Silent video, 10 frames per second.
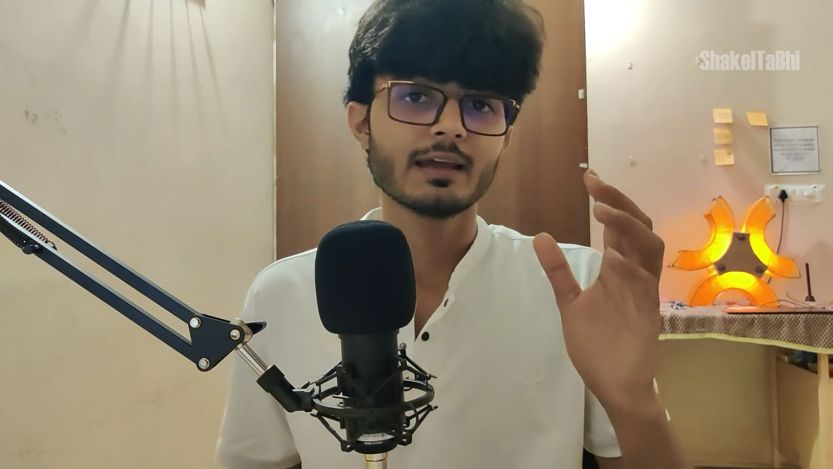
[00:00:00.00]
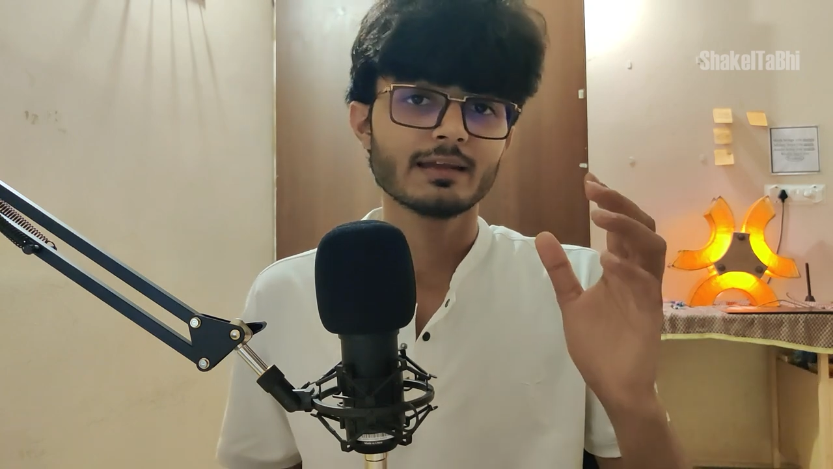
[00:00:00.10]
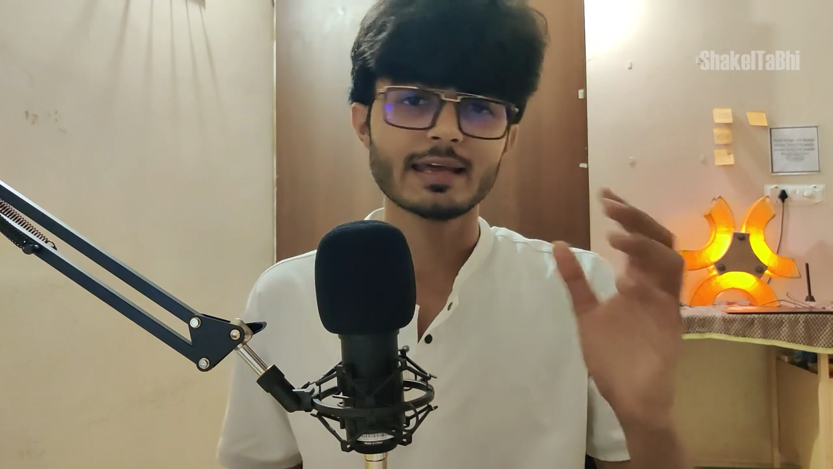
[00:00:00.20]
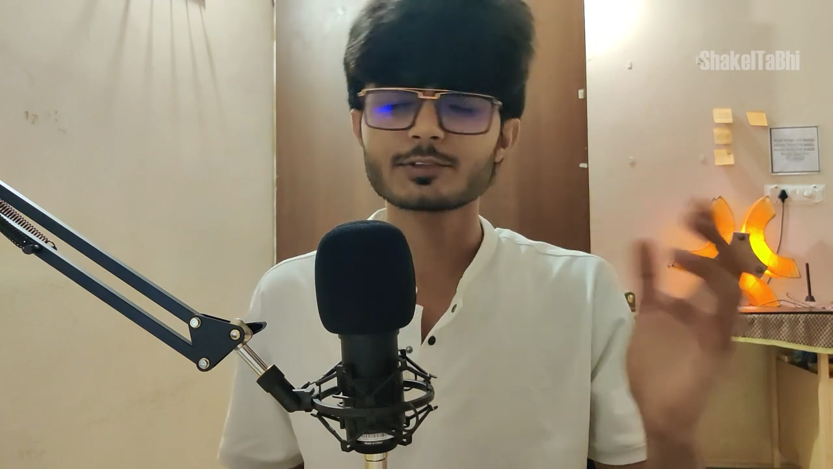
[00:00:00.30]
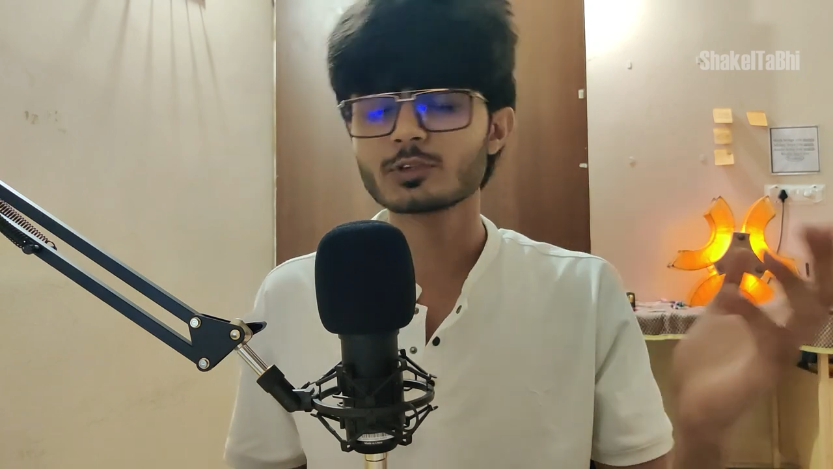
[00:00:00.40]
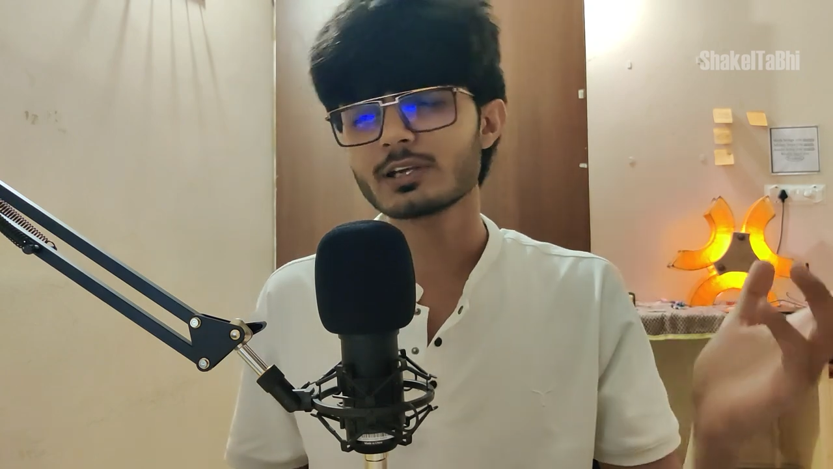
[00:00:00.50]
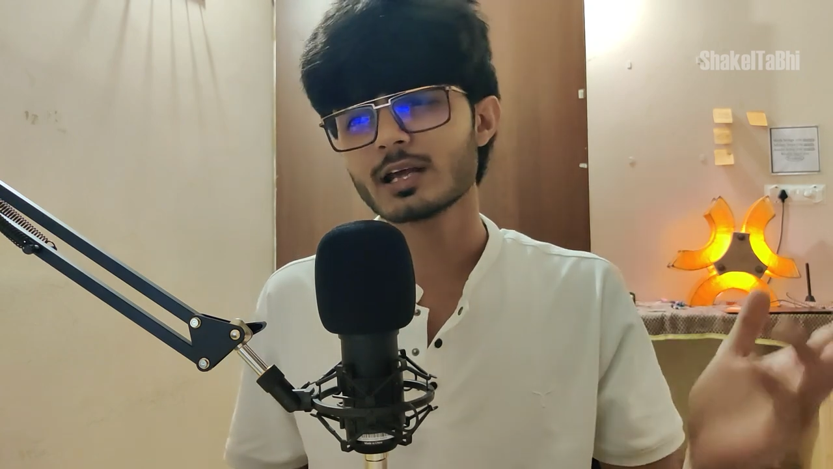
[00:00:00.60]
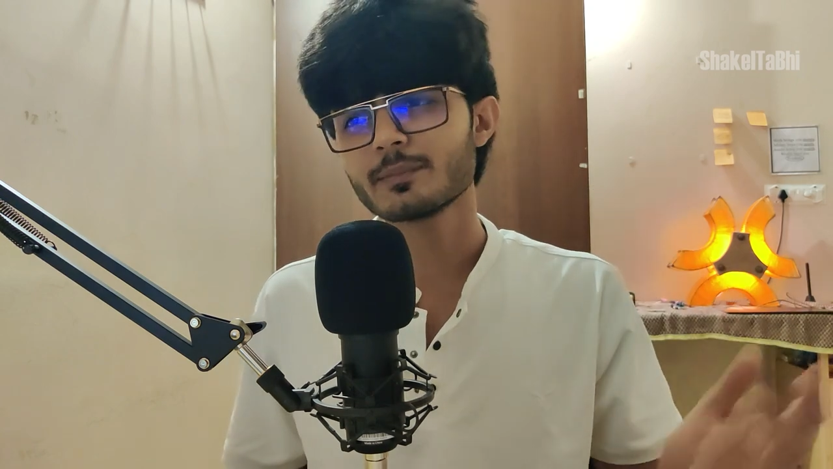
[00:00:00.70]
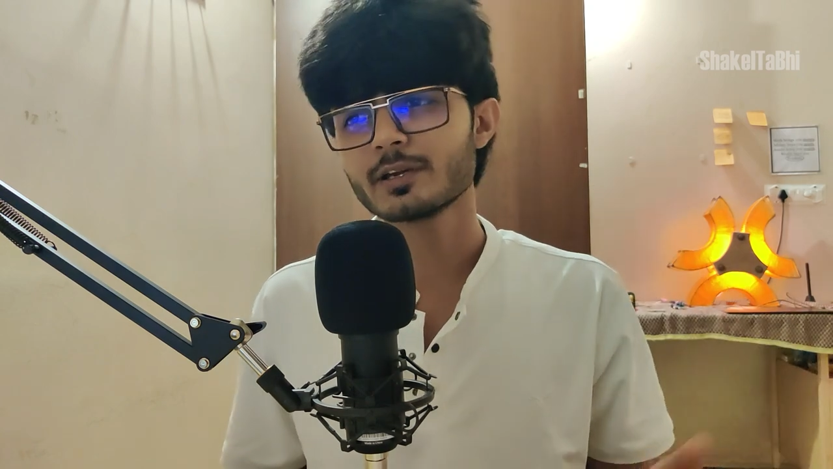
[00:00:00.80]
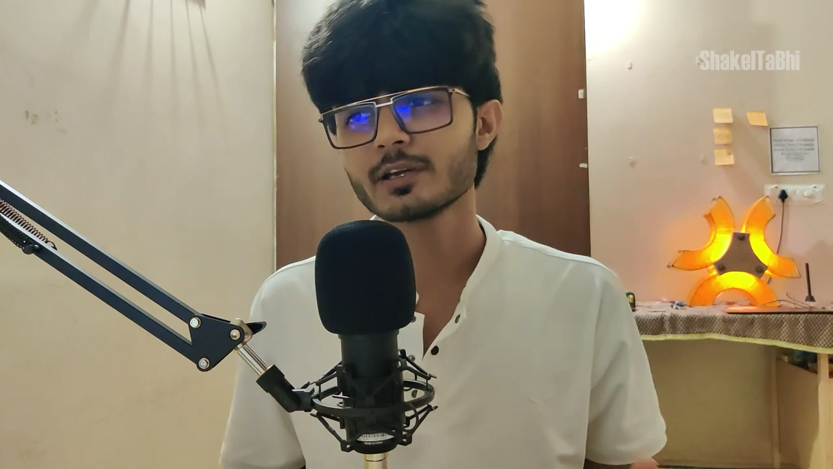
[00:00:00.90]

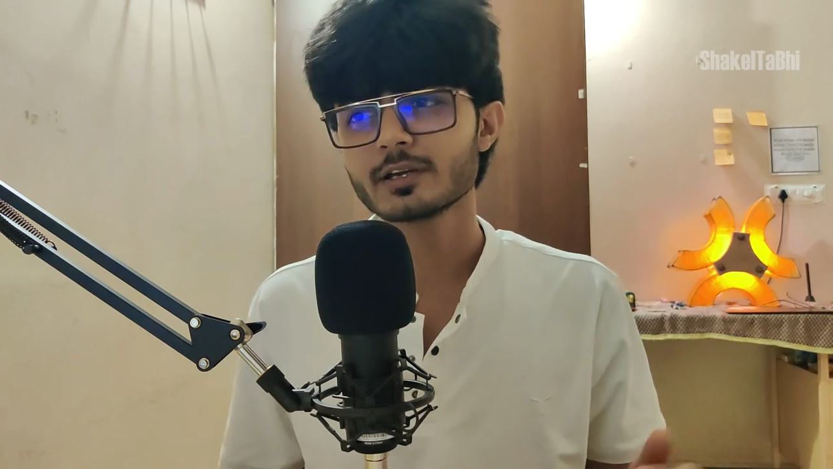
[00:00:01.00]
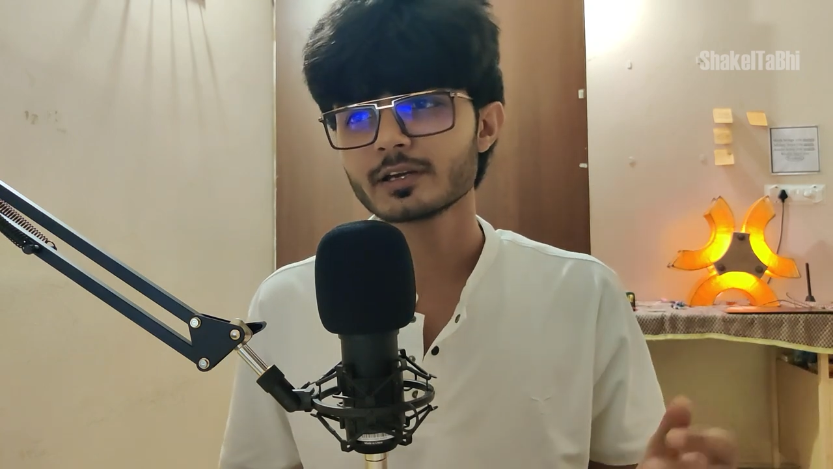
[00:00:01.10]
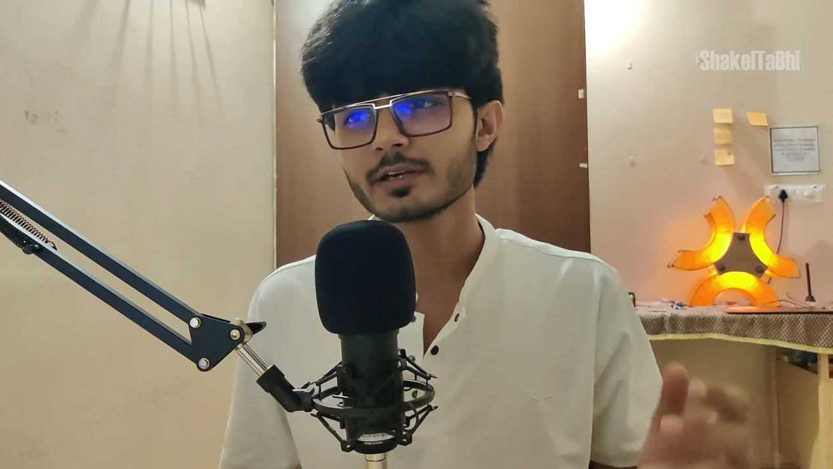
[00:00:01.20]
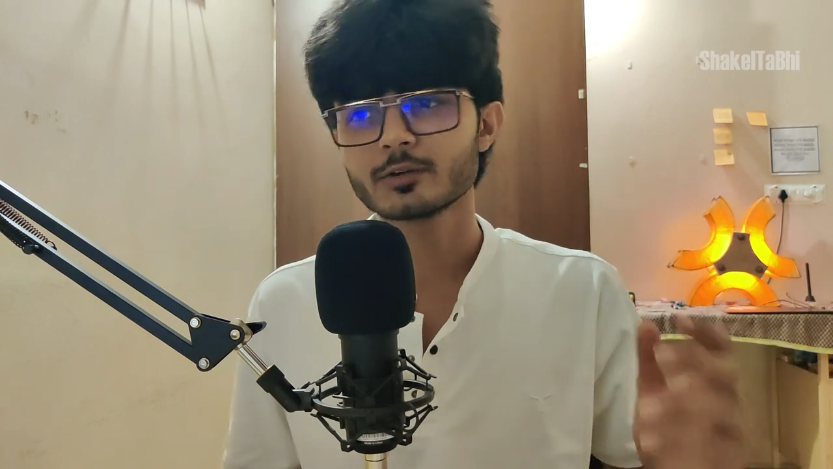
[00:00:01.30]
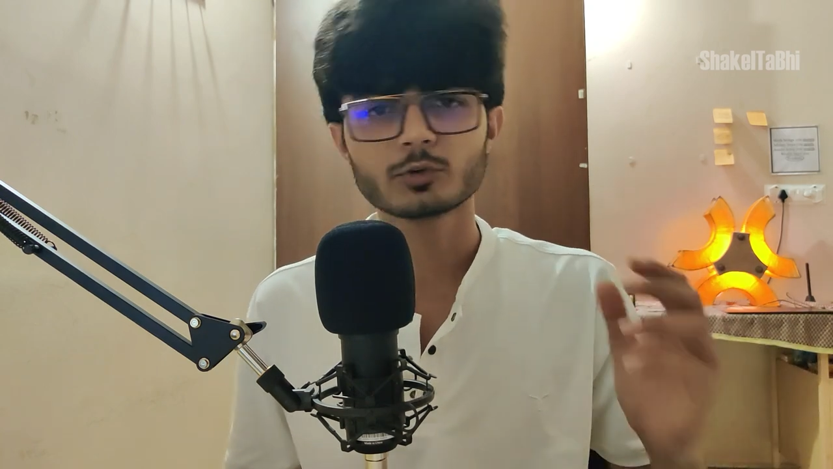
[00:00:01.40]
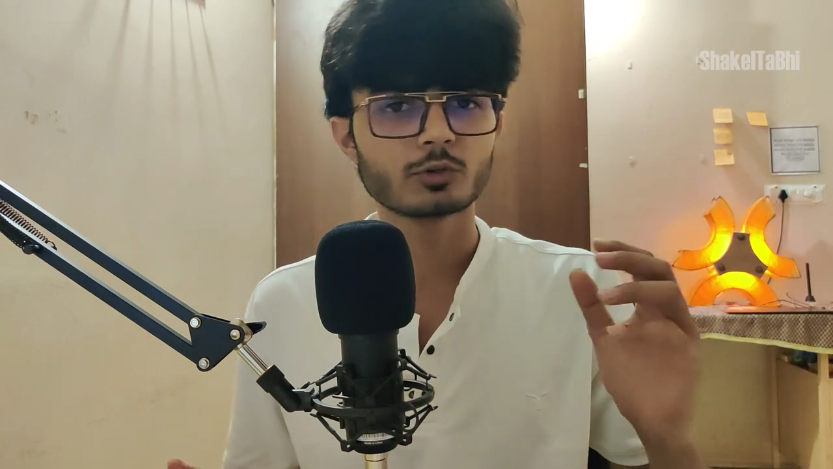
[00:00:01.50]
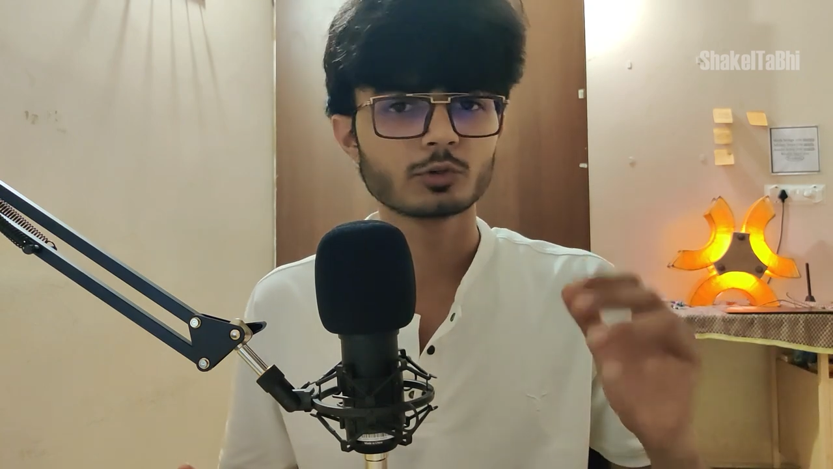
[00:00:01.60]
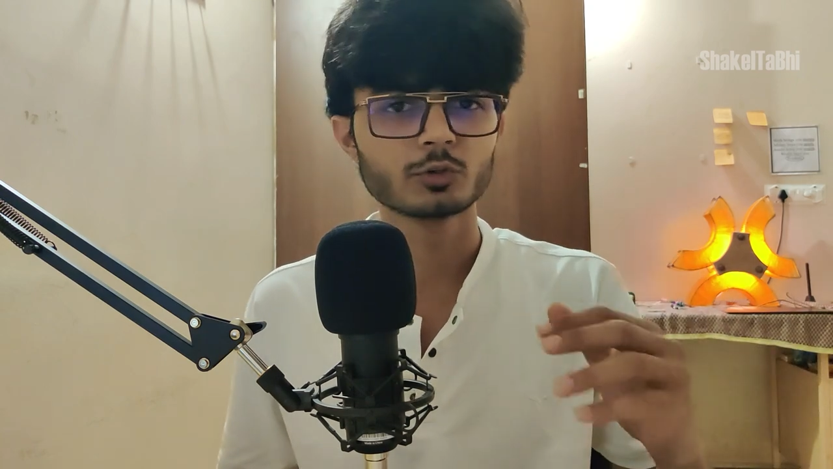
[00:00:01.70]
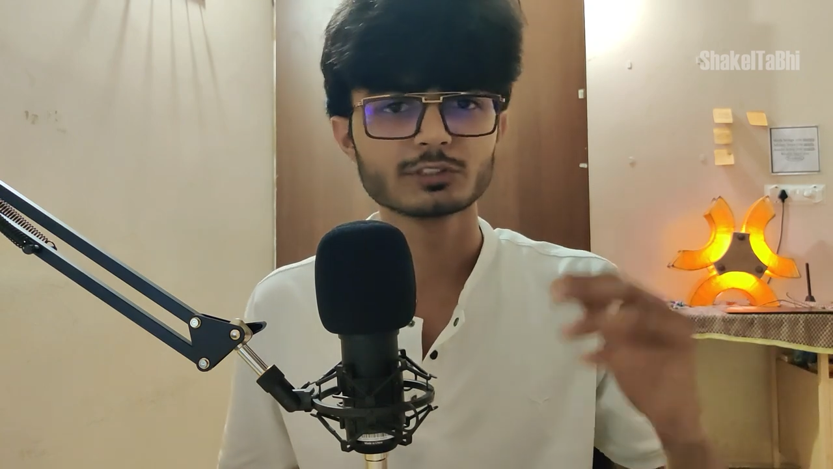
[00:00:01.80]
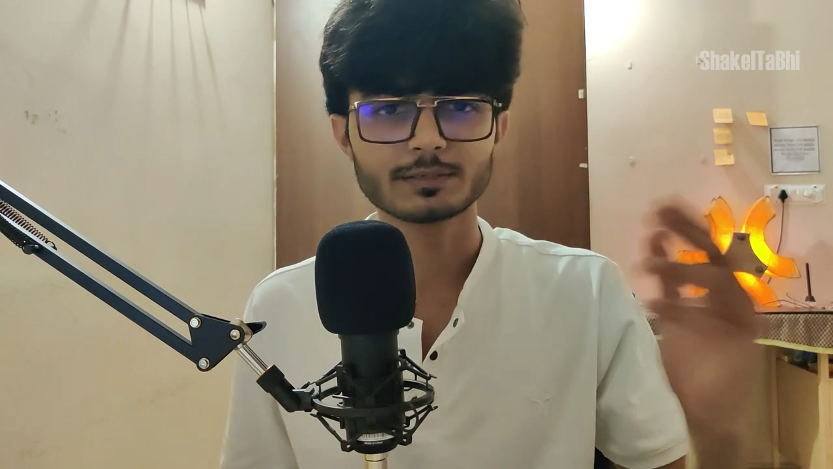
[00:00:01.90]
natural ability to do